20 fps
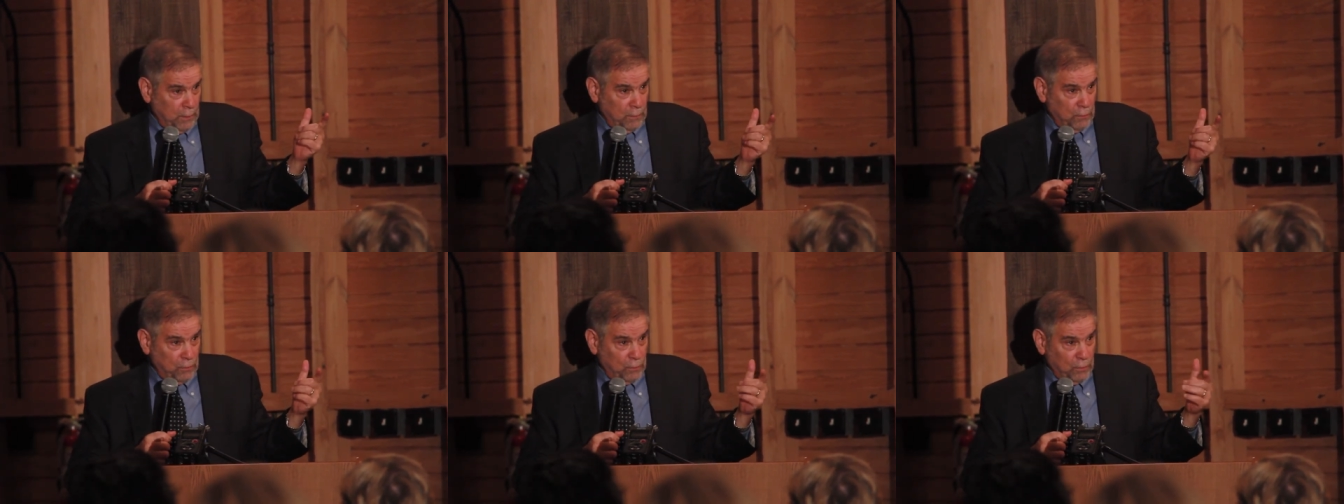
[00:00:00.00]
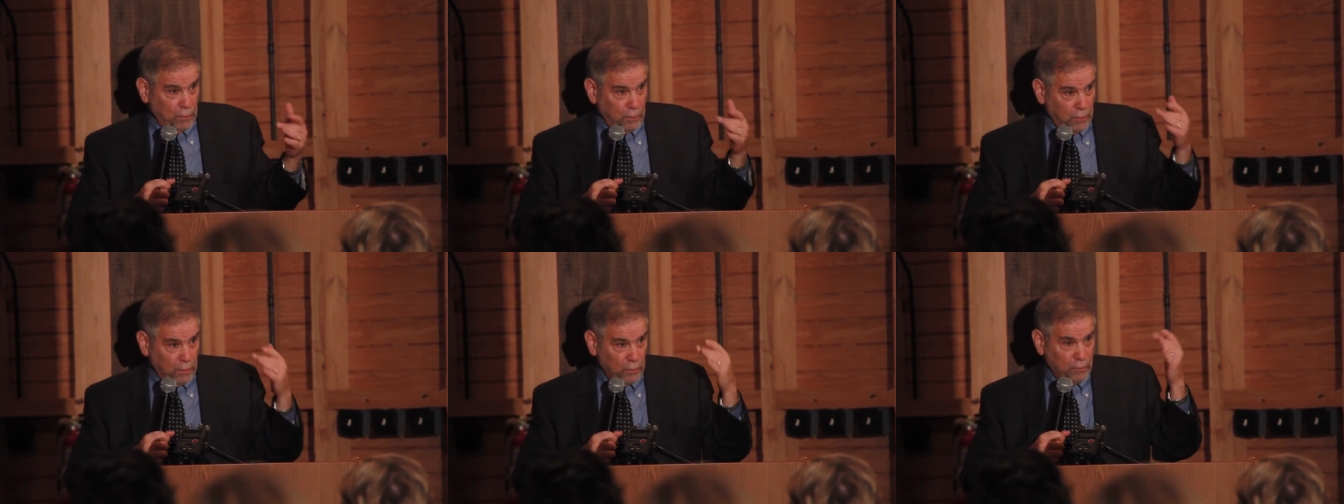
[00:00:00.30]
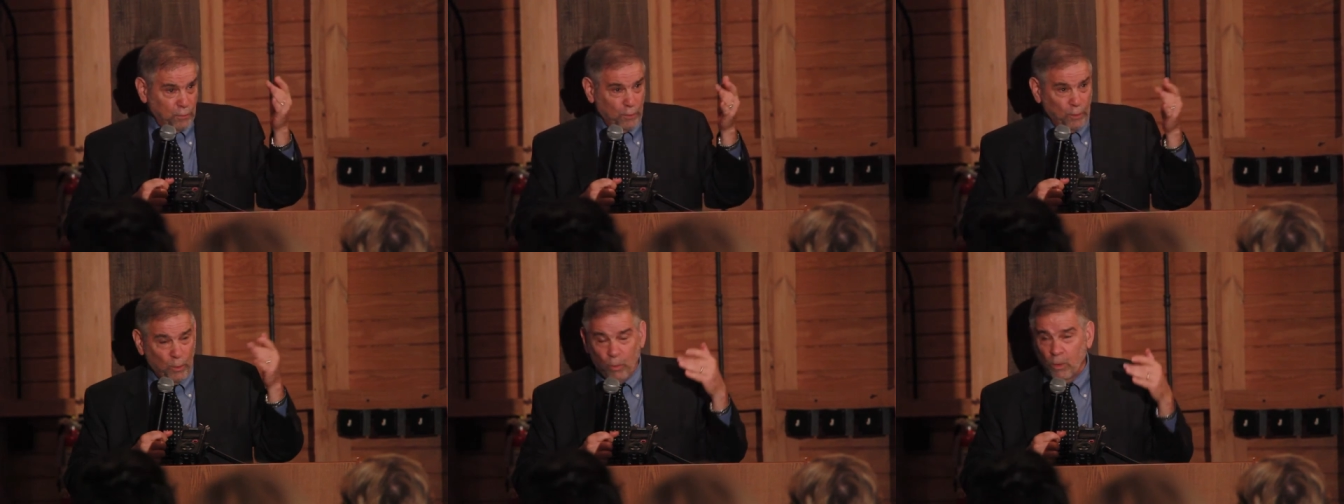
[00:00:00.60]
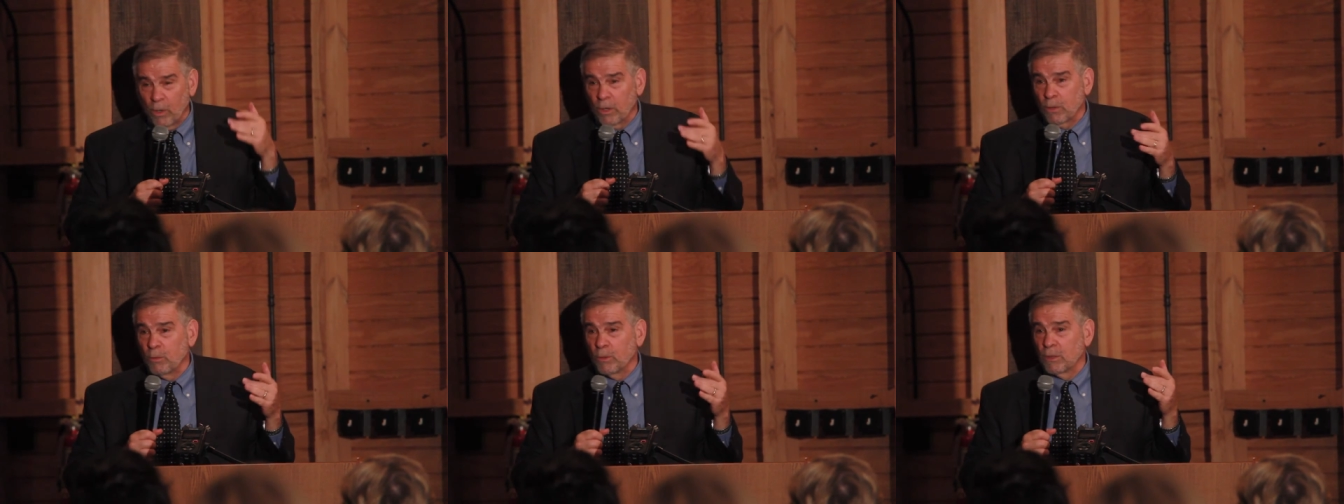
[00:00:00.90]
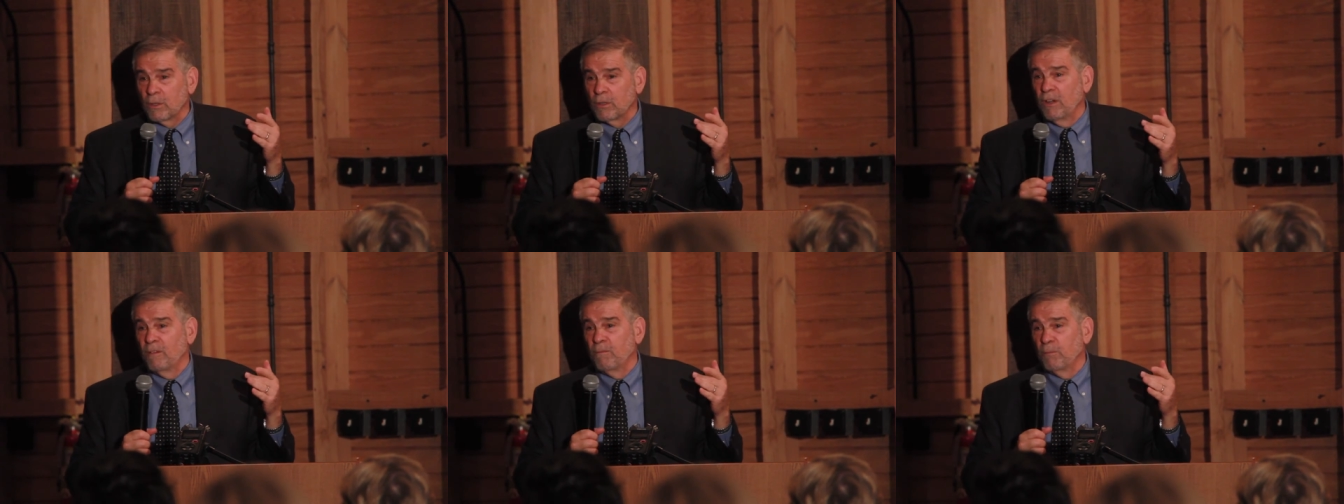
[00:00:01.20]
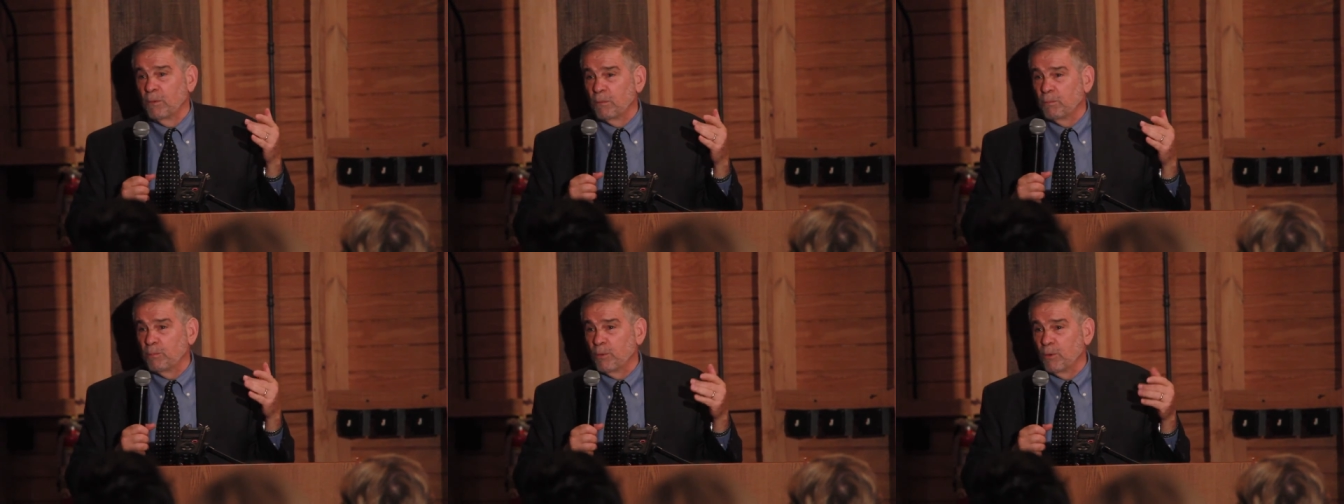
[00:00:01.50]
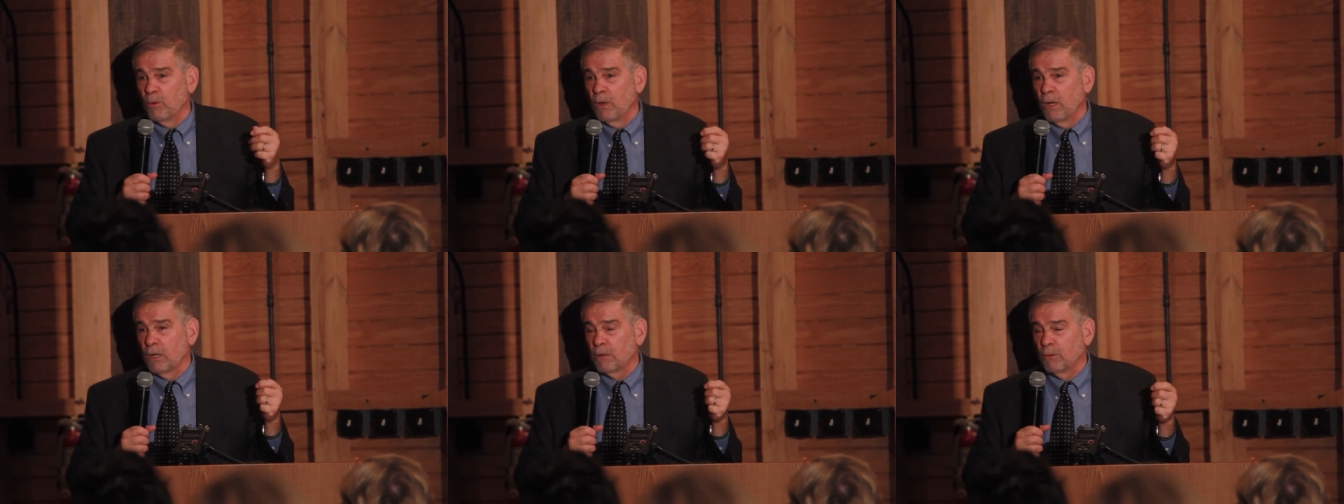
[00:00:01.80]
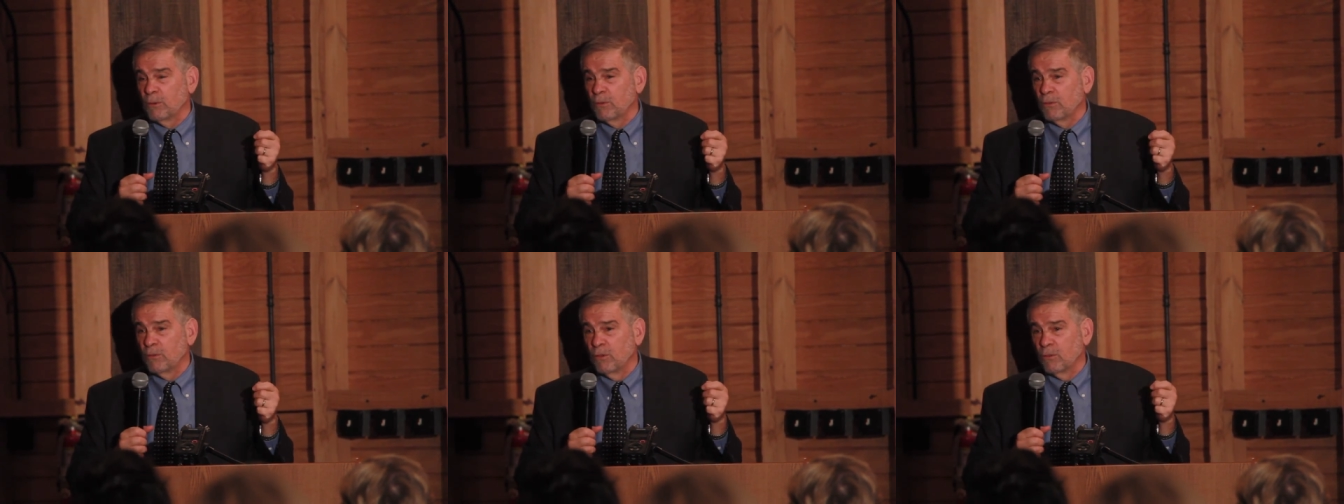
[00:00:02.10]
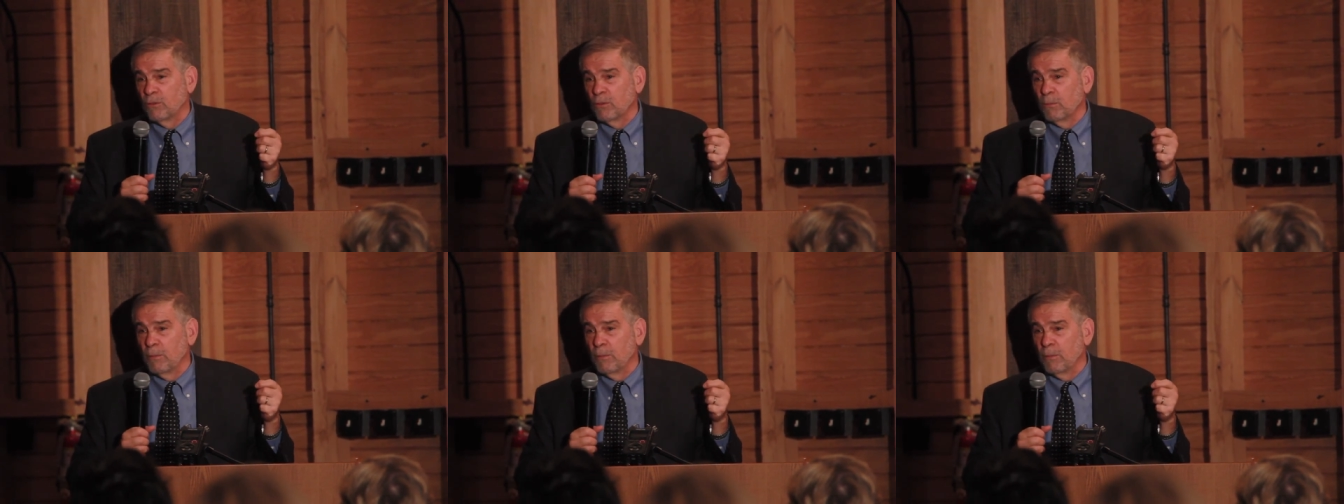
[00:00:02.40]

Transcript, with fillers: So those of you who work with government bureaucracies,